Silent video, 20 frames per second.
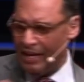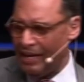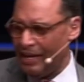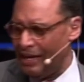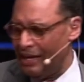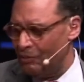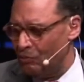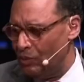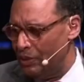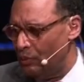
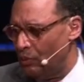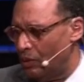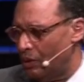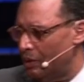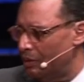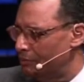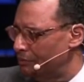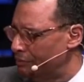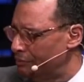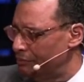And we
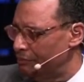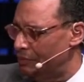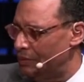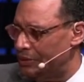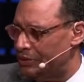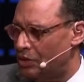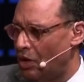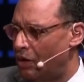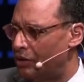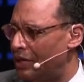were,
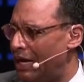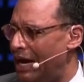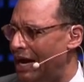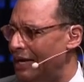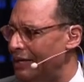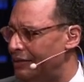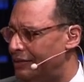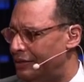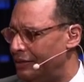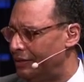we'd gone
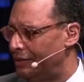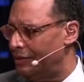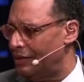hiking,